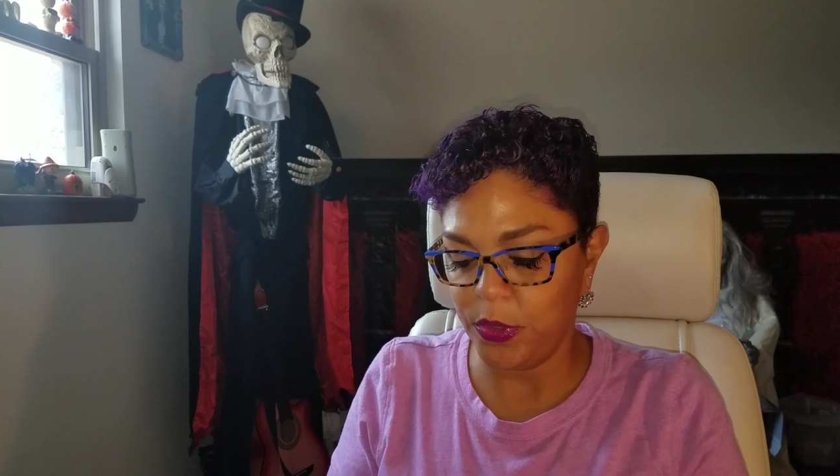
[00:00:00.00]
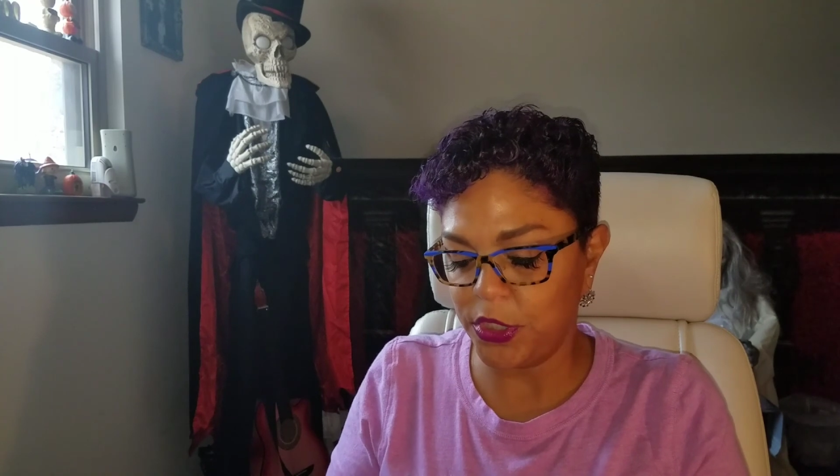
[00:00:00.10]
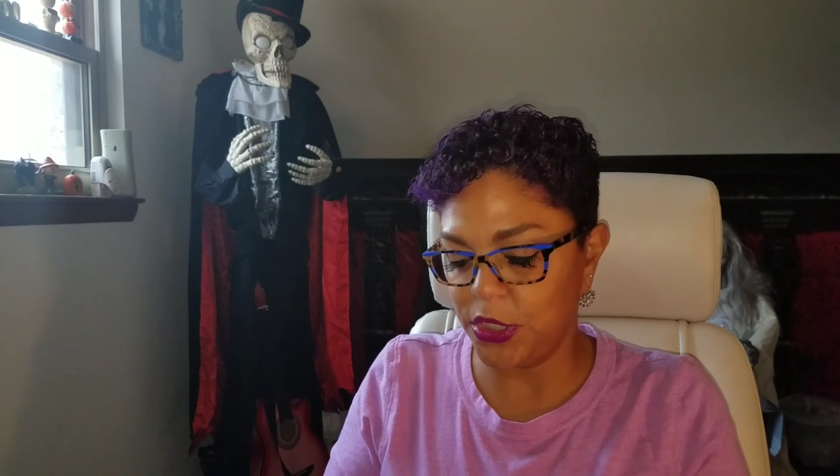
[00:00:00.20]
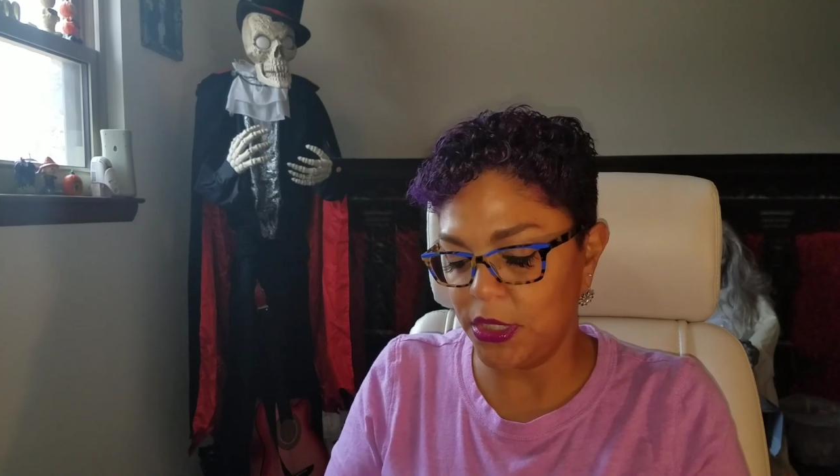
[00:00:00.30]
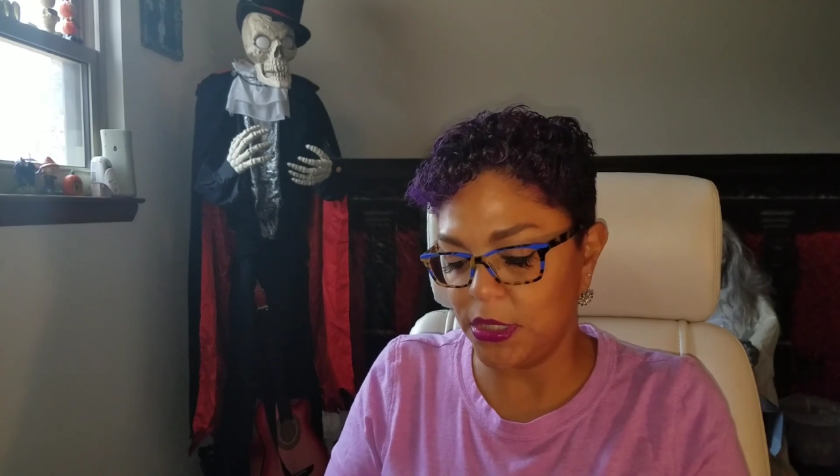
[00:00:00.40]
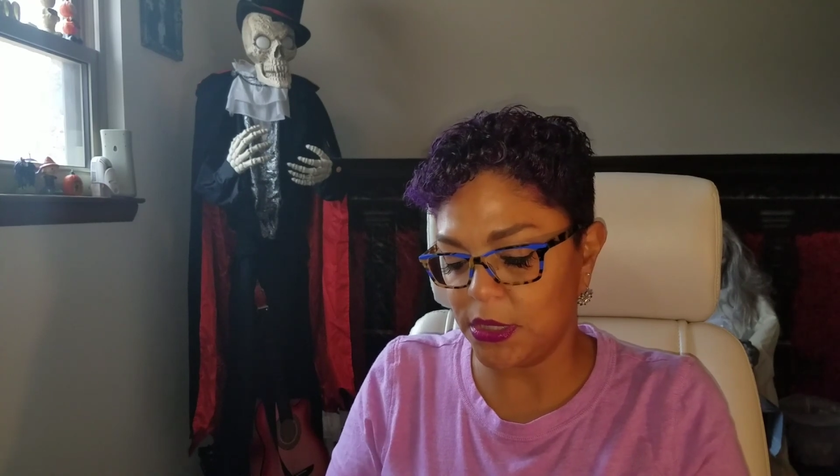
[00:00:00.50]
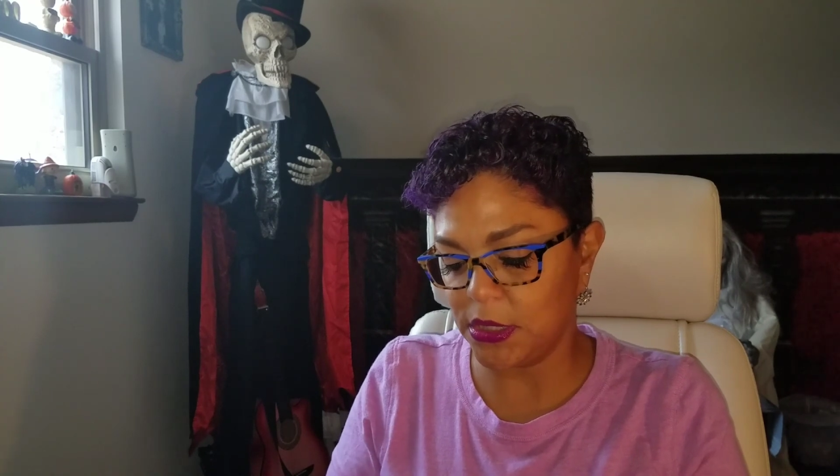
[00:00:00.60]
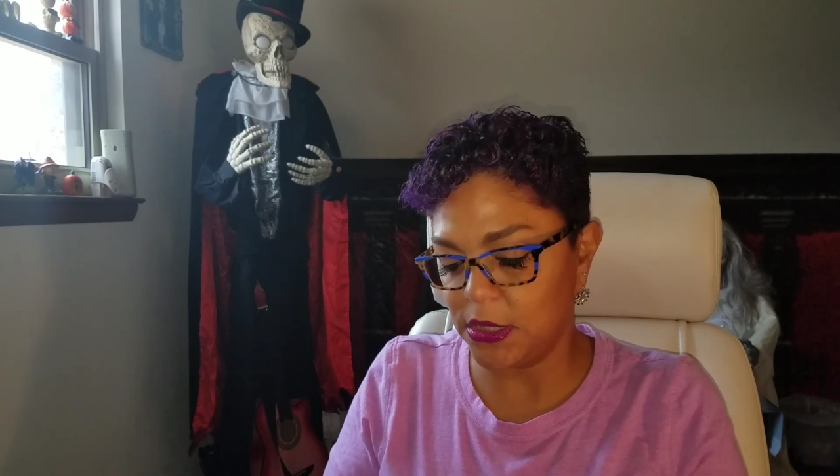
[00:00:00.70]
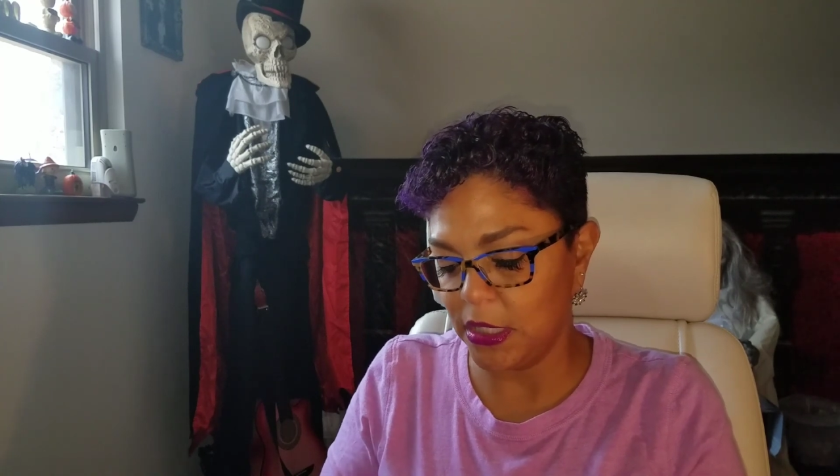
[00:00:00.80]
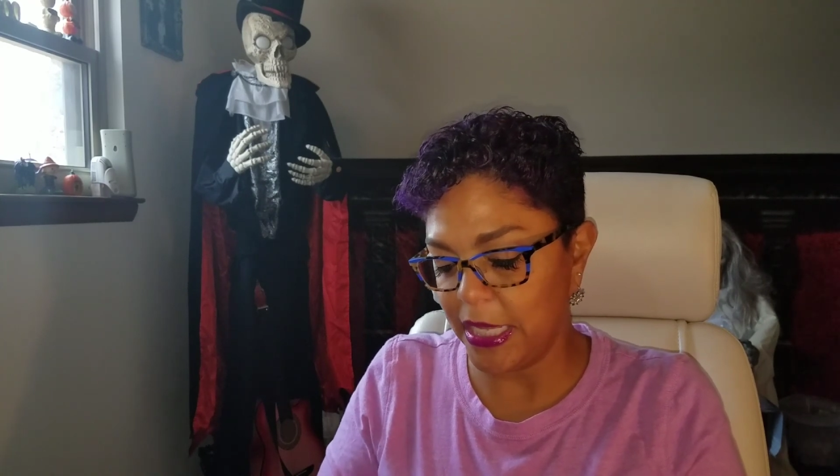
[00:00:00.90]
which
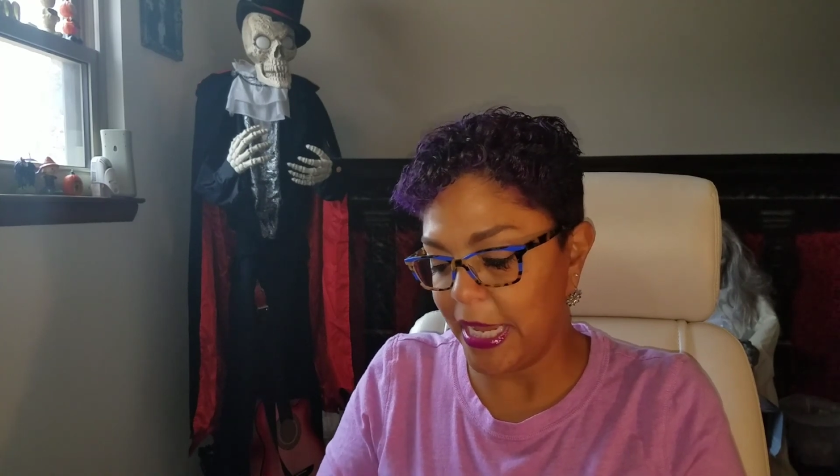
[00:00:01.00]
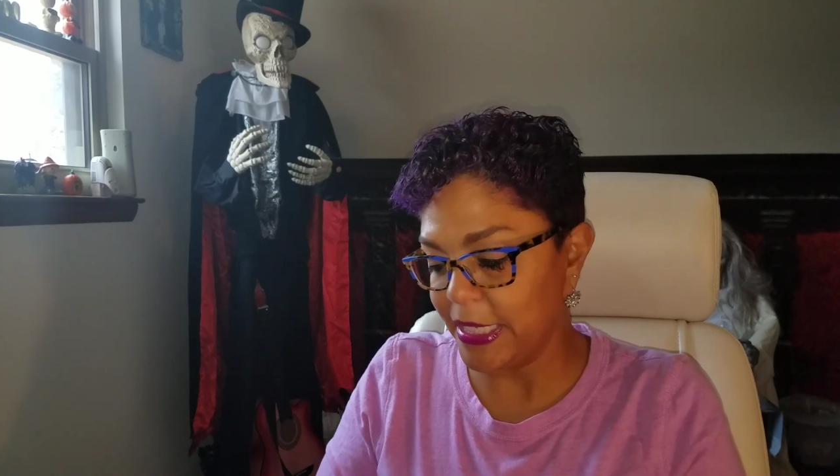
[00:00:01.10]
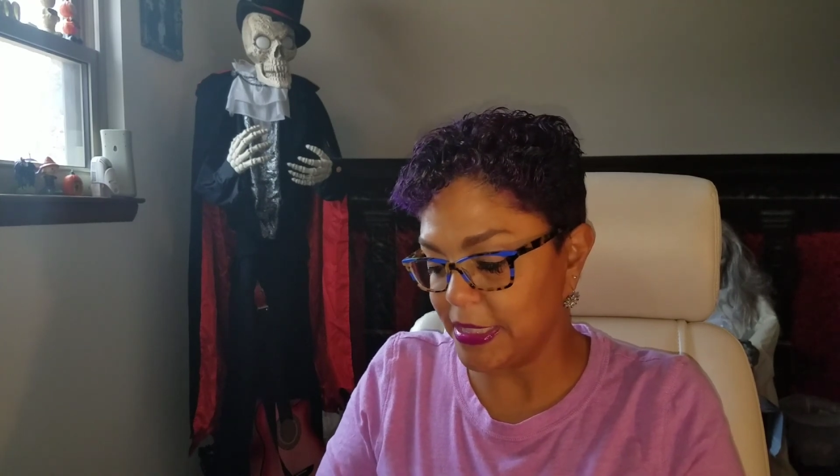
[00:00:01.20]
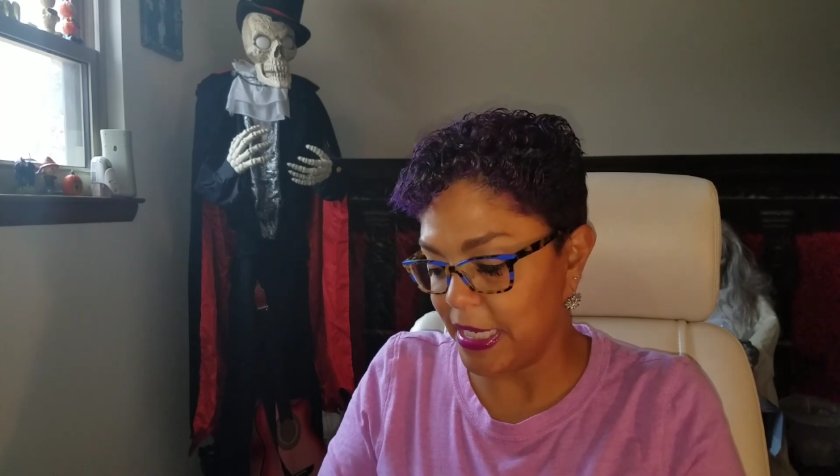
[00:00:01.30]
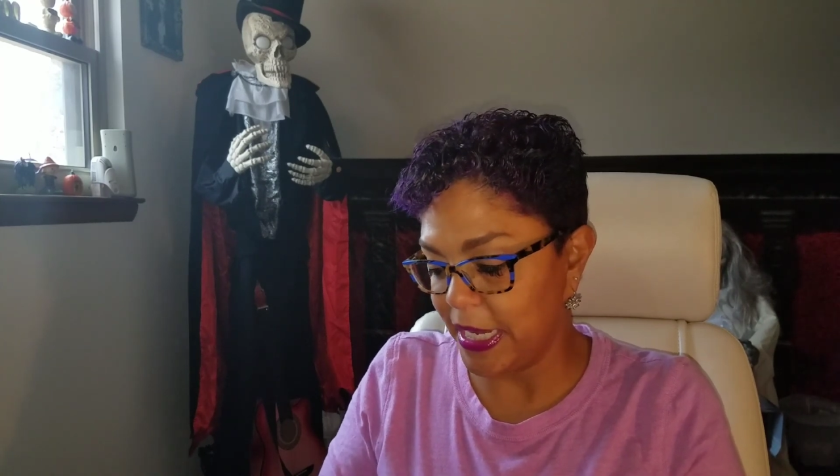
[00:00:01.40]
is the last